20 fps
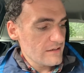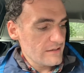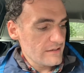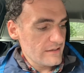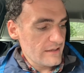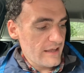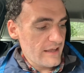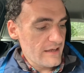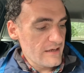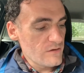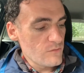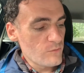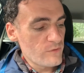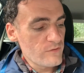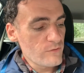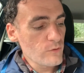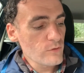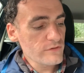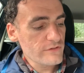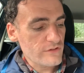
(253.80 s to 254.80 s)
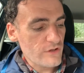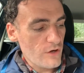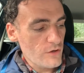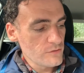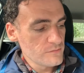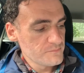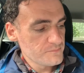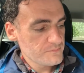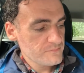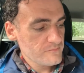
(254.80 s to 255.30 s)
We've
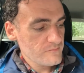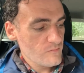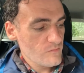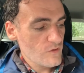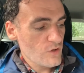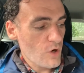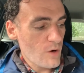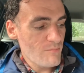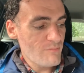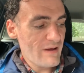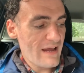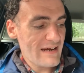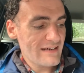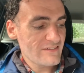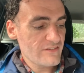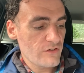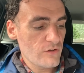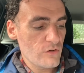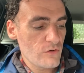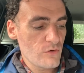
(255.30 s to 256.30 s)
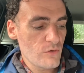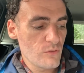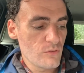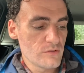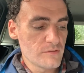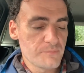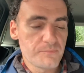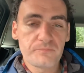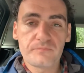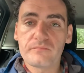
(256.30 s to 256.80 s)
also gone back
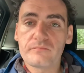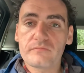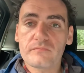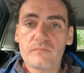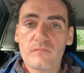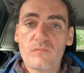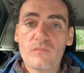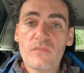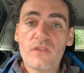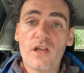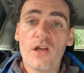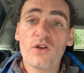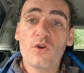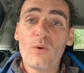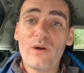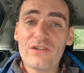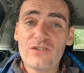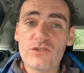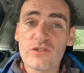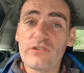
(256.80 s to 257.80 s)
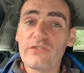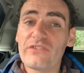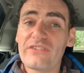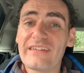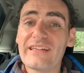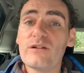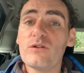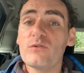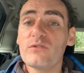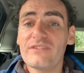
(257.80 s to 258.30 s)
to a question,
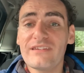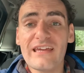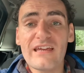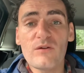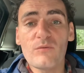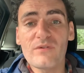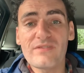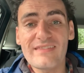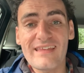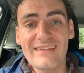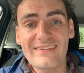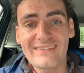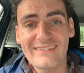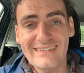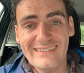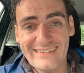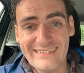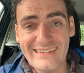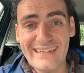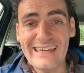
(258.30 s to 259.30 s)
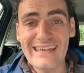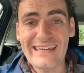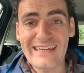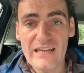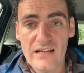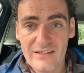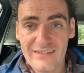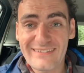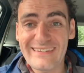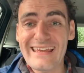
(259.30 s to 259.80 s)
still staying with this
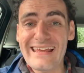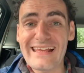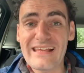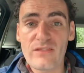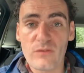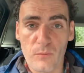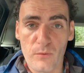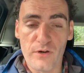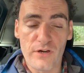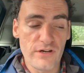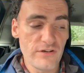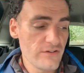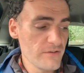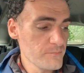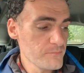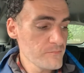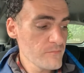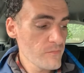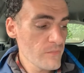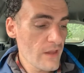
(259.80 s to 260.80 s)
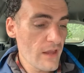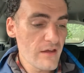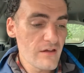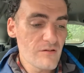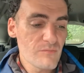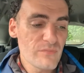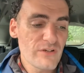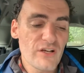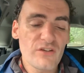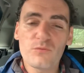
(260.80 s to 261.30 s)
sydd word,
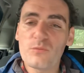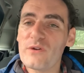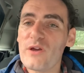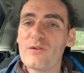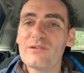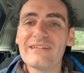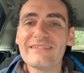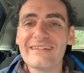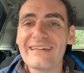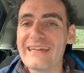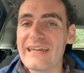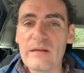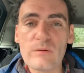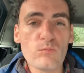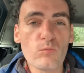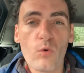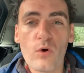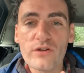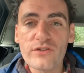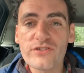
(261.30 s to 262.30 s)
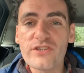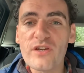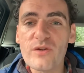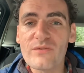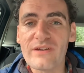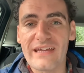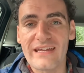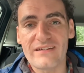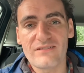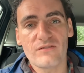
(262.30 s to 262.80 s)
because we only did it in one
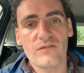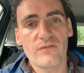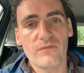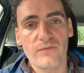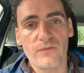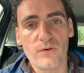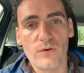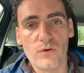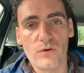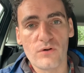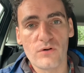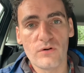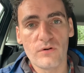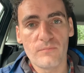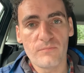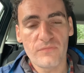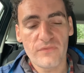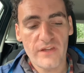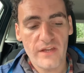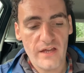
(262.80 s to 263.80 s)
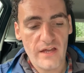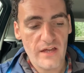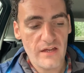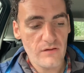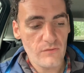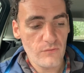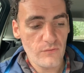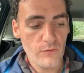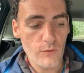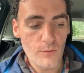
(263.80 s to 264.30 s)
unit for
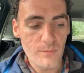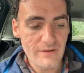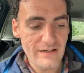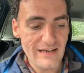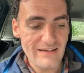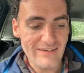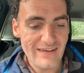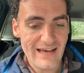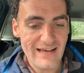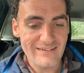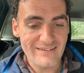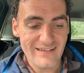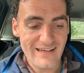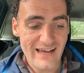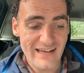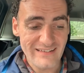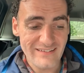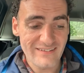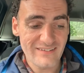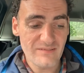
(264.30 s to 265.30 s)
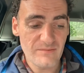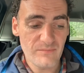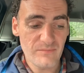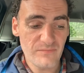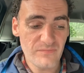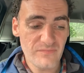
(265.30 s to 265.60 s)
Mynediad, and